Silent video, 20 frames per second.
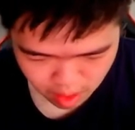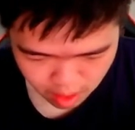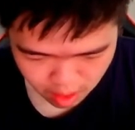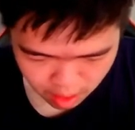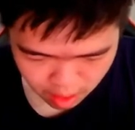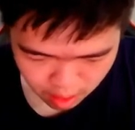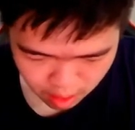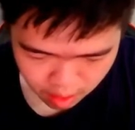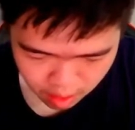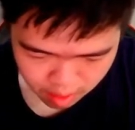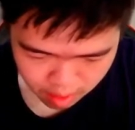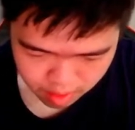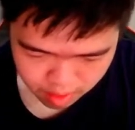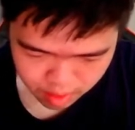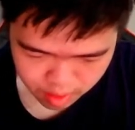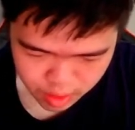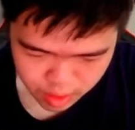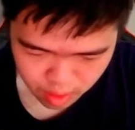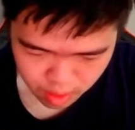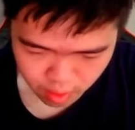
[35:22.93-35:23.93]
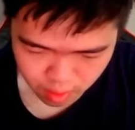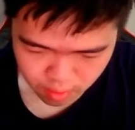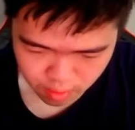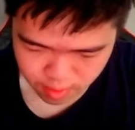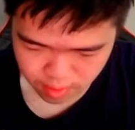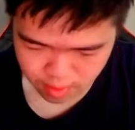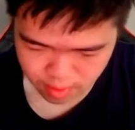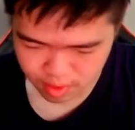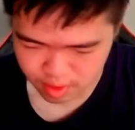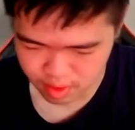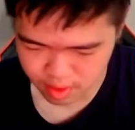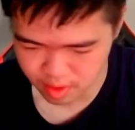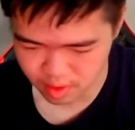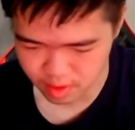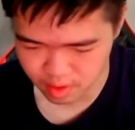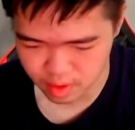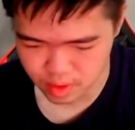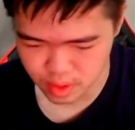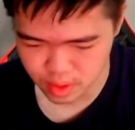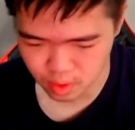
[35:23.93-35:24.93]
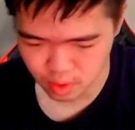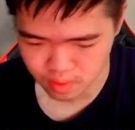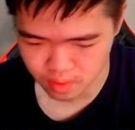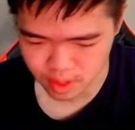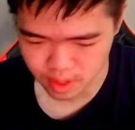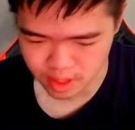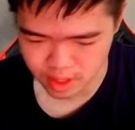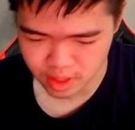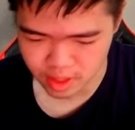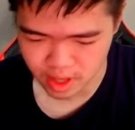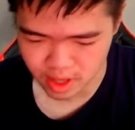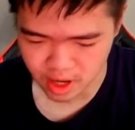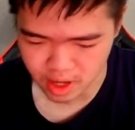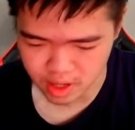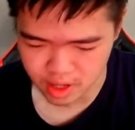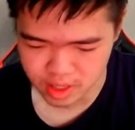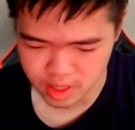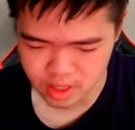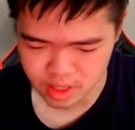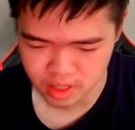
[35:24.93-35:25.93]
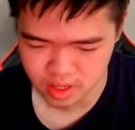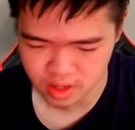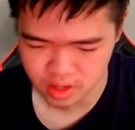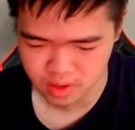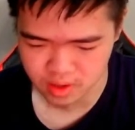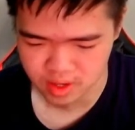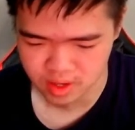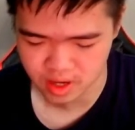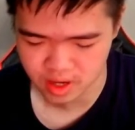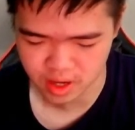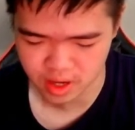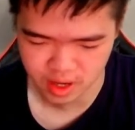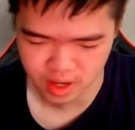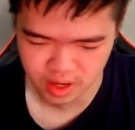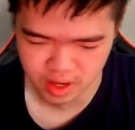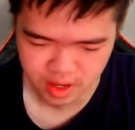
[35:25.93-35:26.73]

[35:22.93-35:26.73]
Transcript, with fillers: Oh, it goes over. It goes over like that. Okay.